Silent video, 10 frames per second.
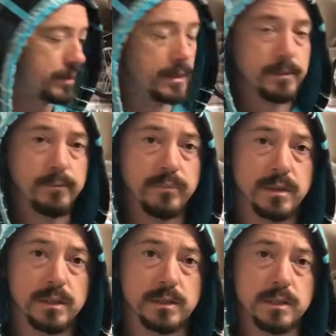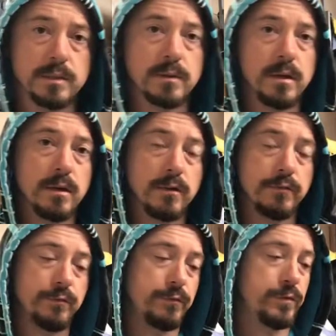But this is a